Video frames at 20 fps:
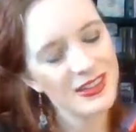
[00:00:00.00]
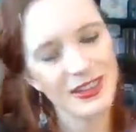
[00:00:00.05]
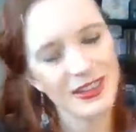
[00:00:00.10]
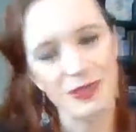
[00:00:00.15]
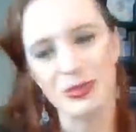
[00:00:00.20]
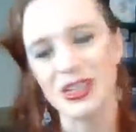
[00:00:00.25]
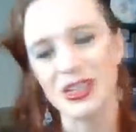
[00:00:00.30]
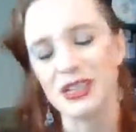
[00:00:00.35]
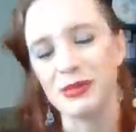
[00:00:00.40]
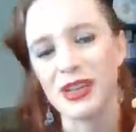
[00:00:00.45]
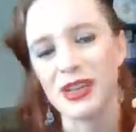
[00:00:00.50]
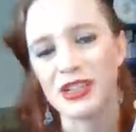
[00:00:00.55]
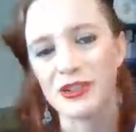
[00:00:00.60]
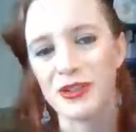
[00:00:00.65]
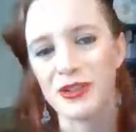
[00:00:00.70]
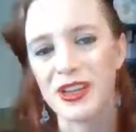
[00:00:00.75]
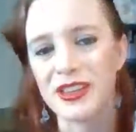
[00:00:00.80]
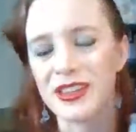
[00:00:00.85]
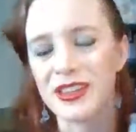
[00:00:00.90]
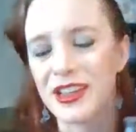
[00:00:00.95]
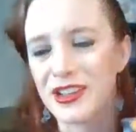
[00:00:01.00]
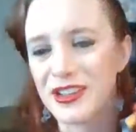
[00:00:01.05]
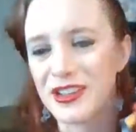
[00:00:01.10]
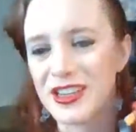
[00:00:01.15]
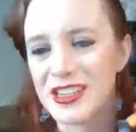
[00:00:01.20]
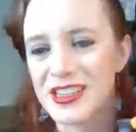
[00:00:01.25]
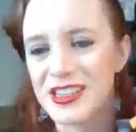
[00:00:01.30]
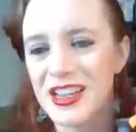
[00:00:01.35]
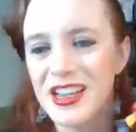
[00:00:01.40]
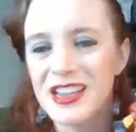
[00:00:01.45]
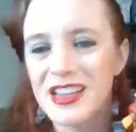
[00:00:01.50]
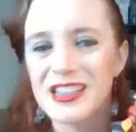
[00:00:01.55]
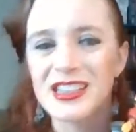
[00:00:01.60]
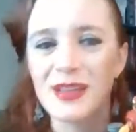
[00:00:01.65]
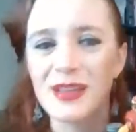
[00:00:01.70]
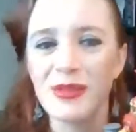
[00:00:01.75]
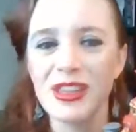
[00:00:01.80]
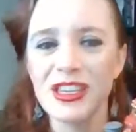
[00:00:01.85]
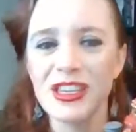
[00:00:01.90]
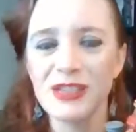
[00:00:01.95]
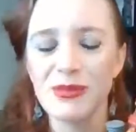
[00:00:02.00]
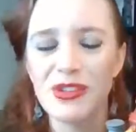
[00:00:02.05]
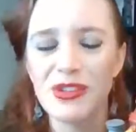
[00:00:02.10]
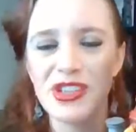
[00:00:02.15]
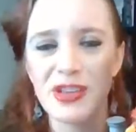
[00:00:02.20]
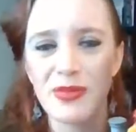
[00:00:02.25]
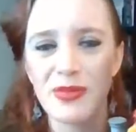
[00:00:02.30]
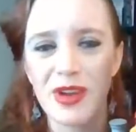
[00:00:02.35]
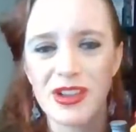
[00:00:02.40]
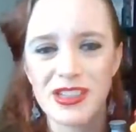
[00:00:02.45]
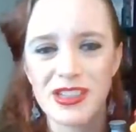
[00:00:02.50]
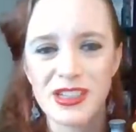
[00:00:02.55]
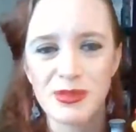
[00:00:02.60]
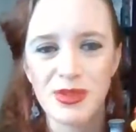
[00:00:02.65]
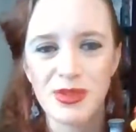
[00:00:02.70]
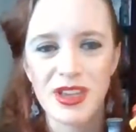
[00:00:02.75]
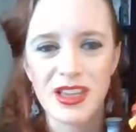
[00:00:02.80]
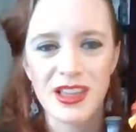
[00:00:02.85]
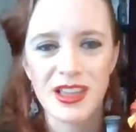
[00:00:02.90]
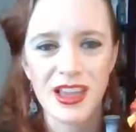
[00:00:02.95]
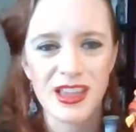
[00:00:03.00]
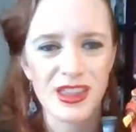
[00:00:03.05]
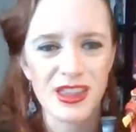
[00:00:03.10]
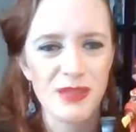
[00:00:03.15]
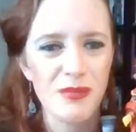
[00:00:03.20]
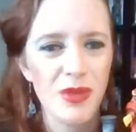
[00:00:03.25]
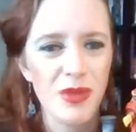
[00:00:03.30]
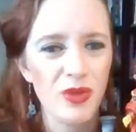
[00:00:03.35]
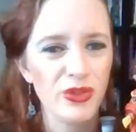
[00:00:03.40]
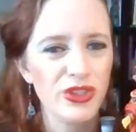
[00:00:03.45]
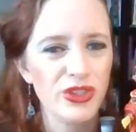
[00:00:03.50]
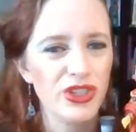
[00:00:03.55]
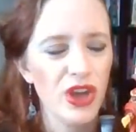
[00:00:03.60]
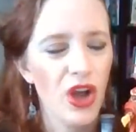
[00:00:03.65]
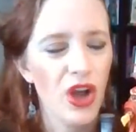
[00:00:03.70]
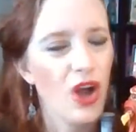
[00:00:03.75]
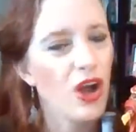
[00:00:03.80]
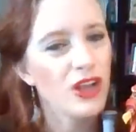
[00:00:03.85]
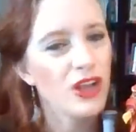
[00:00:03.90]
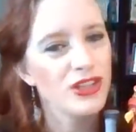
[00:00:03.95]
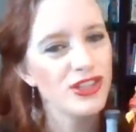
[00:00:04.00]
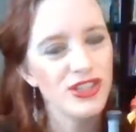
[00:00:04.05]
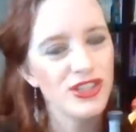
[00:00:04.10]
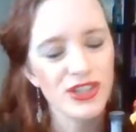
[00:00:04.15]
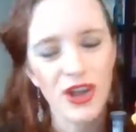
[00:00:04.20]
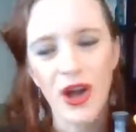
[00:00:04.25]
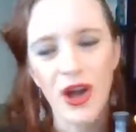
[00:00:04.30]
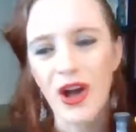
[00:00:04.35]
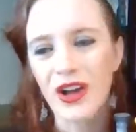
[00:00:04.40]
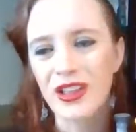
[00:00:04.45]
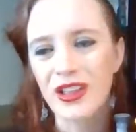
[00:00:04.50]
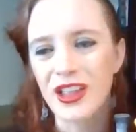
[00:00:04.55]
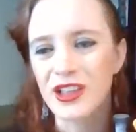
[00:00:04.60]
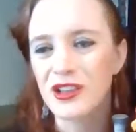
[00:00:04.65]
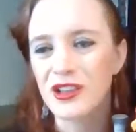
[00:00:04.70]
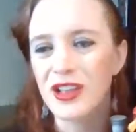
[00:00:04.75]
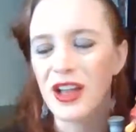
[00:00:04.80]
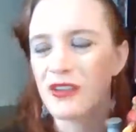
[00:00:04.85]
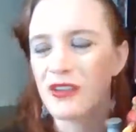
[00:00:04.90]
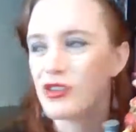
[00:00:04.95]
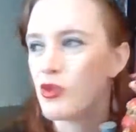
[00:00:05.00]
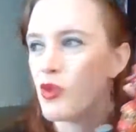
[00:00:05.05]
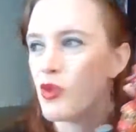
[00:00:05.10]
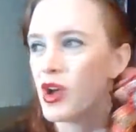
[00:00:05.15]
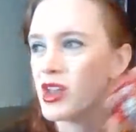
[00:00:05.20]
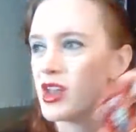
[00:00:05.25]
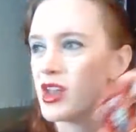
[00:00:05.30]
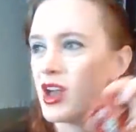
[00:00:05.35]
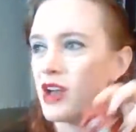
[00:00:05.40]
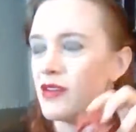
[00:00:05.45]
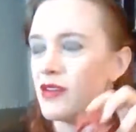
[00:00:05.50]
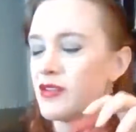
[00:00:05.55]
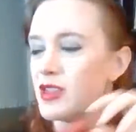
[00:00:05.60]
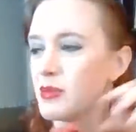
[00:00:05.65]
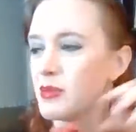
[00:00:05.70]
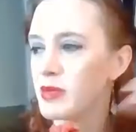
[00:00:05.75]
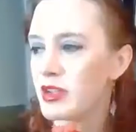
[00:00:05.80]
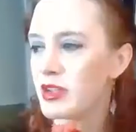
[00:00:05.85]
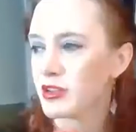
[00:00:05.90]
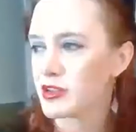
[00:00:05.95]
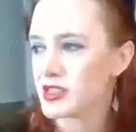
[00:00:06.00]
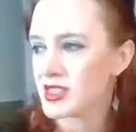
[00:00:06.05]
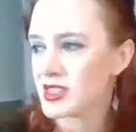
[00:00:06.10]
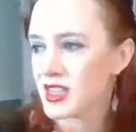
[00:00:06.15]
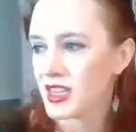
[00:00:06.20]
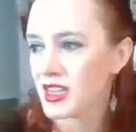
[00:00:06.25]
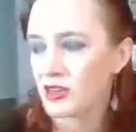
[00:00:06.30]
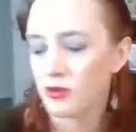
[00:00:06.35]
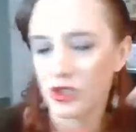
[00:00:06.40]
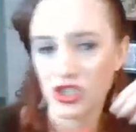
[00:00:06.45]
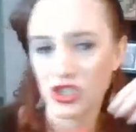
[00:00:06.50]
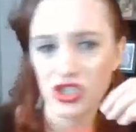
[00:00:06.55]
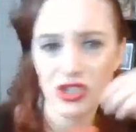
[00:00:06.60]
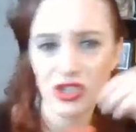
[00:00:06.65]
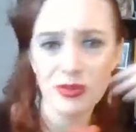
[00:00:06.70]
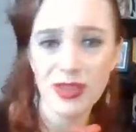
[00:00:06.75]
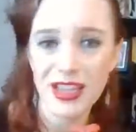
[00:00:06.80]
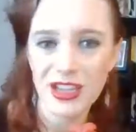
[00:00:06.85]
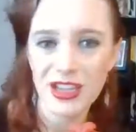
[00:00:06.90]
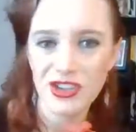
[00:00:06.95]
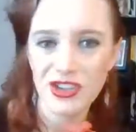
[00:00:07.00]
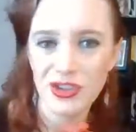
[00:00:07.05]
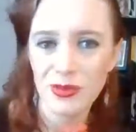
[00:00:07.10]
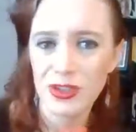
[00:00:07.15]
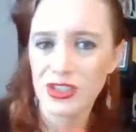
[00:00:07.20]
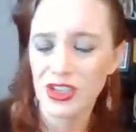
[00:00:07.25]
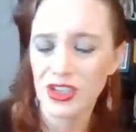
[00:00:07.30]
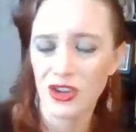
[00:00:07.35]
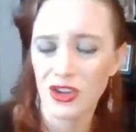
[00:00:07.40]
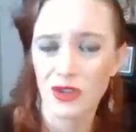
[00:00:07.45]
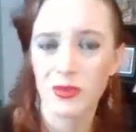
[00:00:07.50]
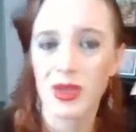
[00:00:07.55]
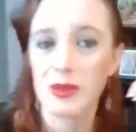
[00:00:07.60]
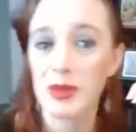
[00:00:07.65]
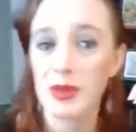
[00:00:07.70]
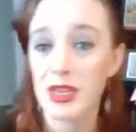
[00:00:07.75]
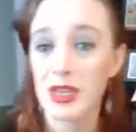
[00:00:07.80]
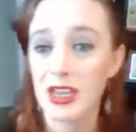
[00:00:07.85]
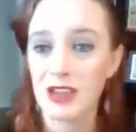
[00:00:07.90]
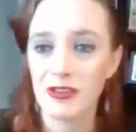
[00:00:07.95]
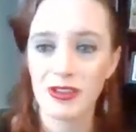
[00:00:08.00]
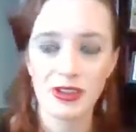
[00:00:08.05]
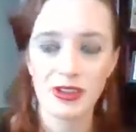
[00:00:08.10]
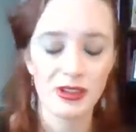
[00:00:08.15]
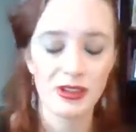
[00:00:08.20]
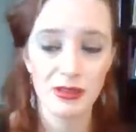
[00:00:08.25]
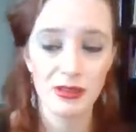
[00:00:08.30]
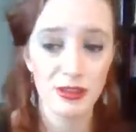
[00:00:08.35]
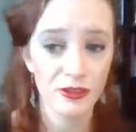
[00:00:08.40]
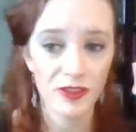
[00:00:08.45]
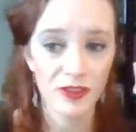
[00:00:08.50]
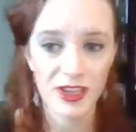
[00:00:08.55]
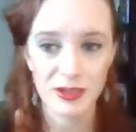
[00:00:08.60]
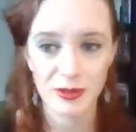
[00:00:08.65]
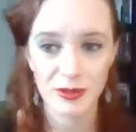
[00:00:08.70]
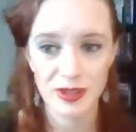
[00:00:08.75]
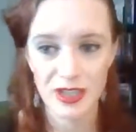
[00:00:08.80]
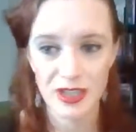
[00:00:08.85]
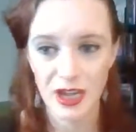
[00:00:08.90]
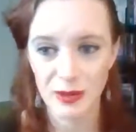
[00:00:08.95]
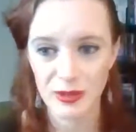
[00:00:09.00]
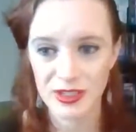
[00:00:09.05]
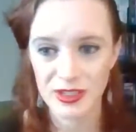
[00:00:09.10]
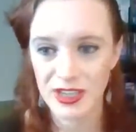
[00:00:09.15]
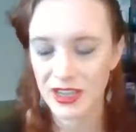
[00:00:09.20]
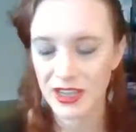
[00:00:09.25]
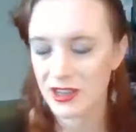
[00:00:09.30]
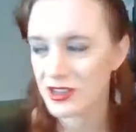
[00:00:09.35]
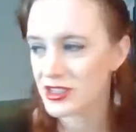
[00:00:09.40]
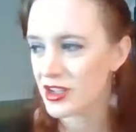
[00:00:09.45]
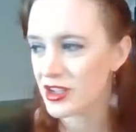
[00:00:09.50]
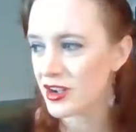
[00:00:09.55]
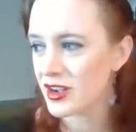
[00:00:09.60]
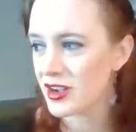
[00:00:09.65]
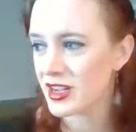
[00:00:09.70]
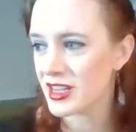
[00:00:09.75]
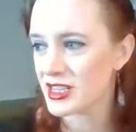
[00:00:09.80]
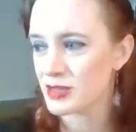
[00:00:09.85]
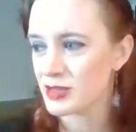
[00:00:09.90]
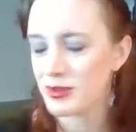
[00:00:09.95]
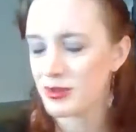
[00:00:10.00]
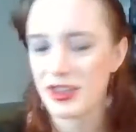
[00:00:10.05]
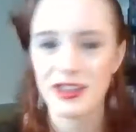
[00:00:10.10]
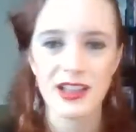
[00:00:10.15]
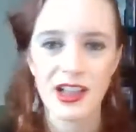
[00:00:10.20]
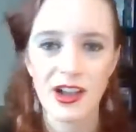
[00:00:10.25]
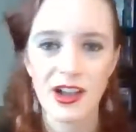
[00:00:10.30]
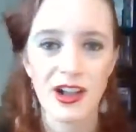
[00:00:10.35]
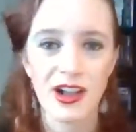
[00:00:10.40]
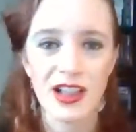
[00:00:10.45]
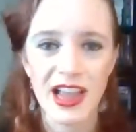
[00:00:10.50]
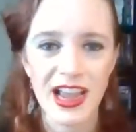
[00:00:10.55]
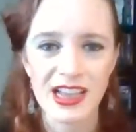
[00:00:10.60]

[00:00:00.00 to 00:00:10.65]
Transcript: It plays Masquerade, thank goodness. Some of these music boxes play like the most odd song. Like you'll have the one of the mirror scene, which should be Angel Music or maybe even the Phantom of the Opera title song, and it's playing like All I